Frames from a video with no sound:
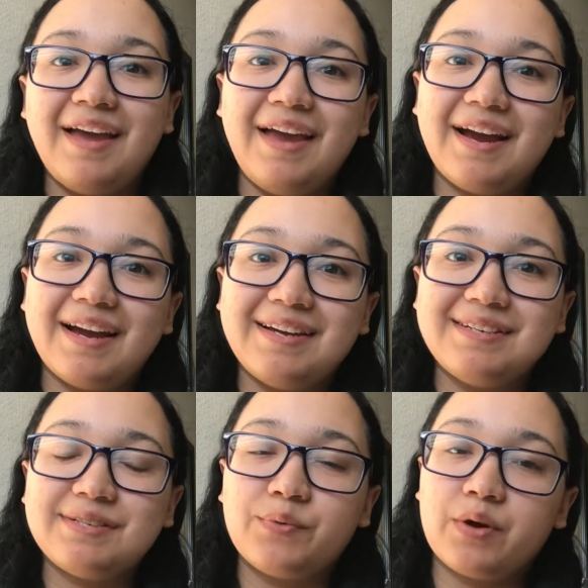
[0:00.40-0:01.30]
Hey
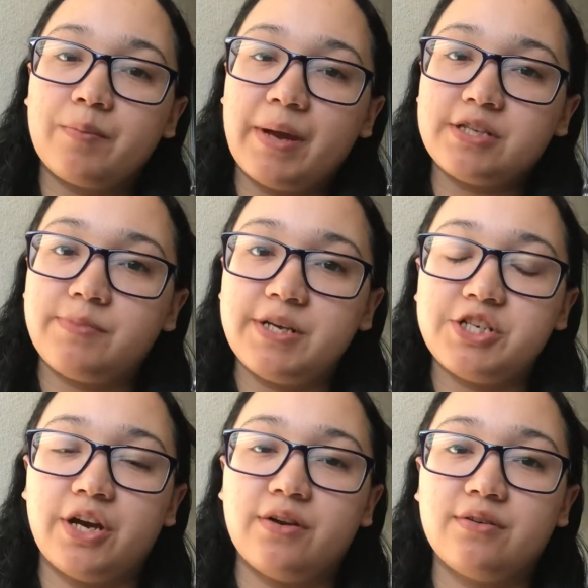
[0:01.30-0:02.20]
guys, welcome back to my
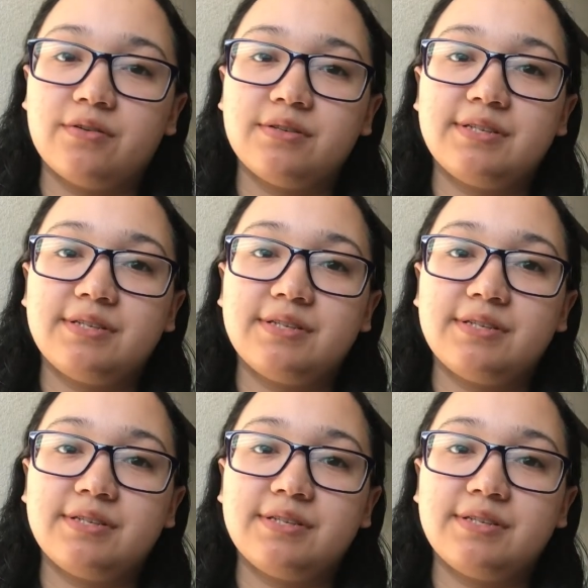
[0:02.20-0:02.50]
channel.